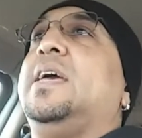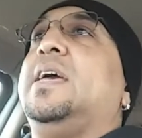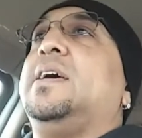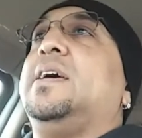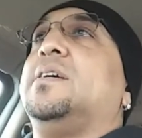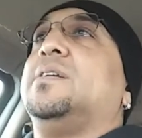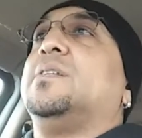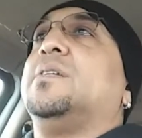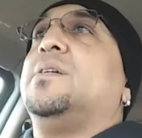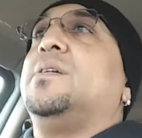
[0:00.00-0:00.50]

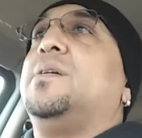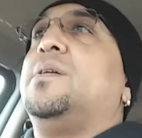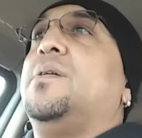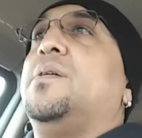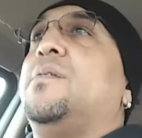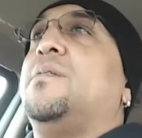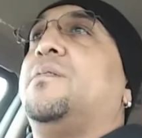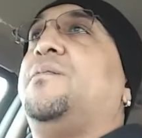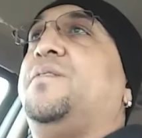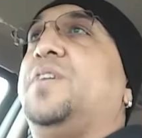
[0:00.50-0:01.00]
in
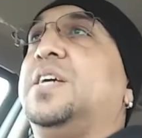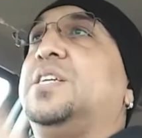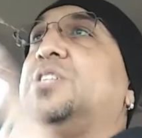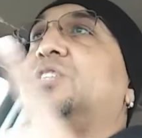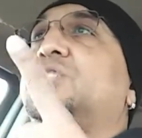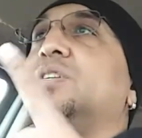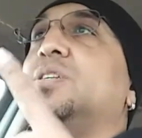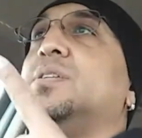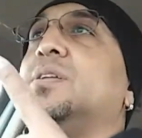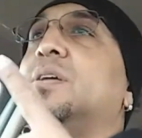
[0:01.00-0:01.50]

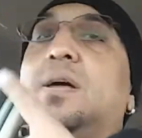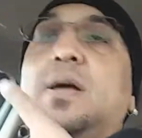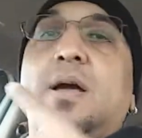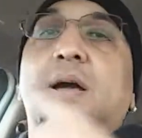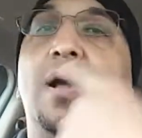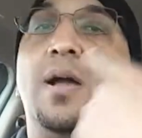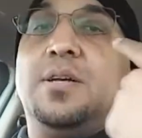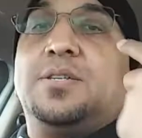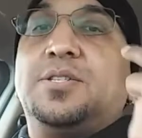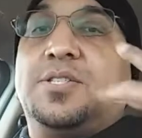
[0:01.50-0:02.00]

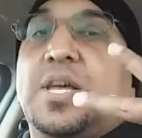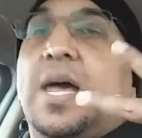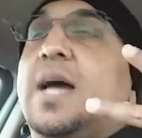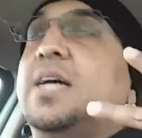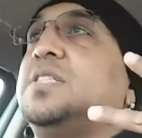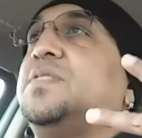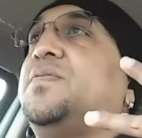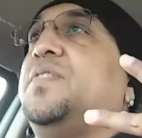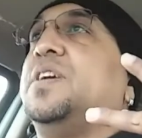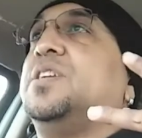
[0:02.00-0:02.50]
fiction,
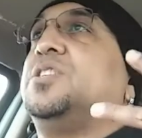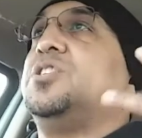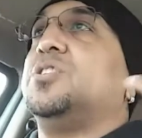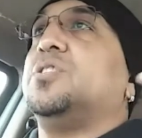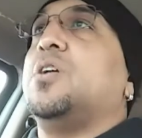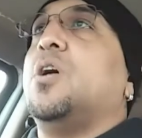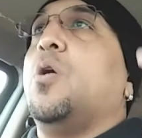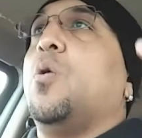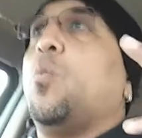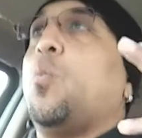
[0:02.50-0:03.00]
science
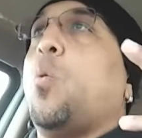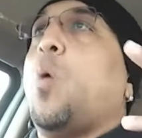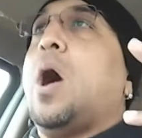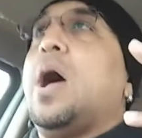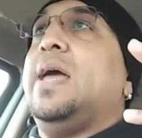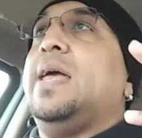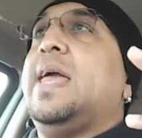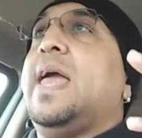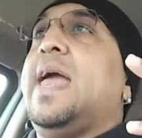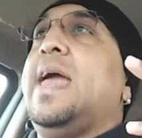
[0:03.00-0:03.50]
fiction,
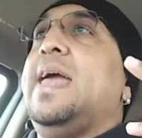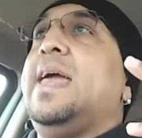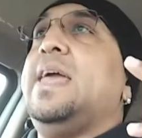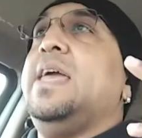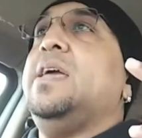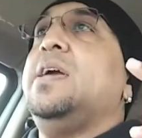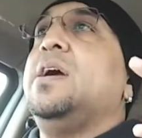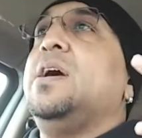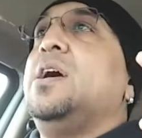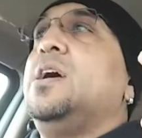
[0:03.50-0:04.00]

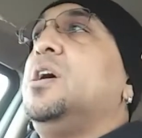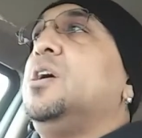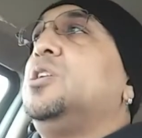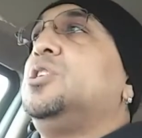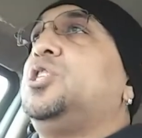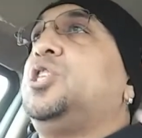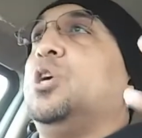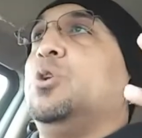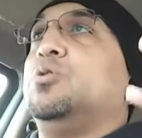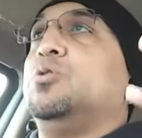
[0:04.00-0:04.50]
YA,
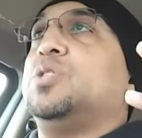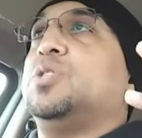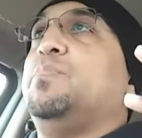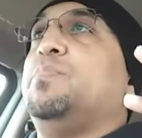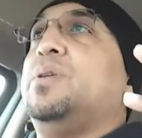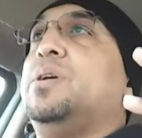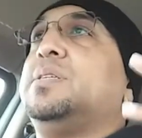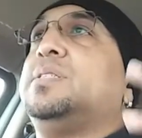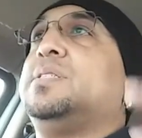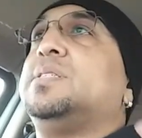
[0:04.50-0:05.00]

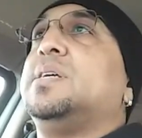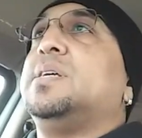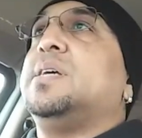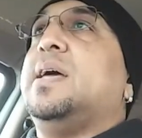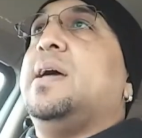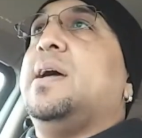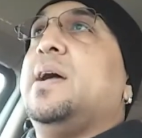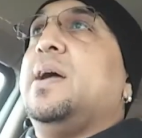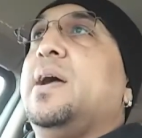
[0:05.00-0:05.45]
children's books,